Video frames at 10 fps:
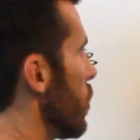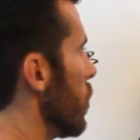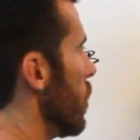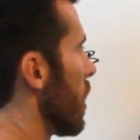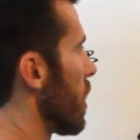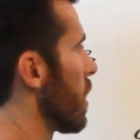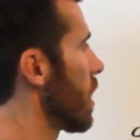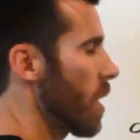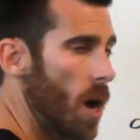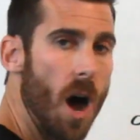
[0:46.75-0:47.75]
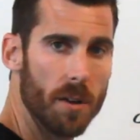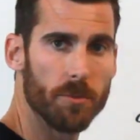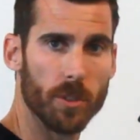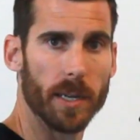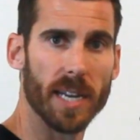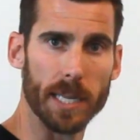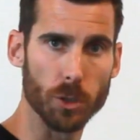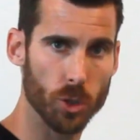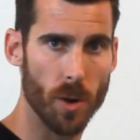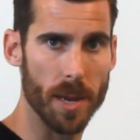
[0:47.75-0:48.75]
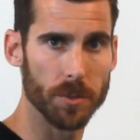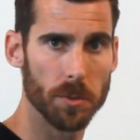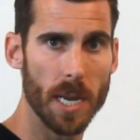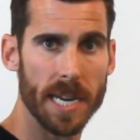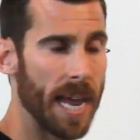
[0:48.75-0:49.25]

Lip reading: to conflict and stress.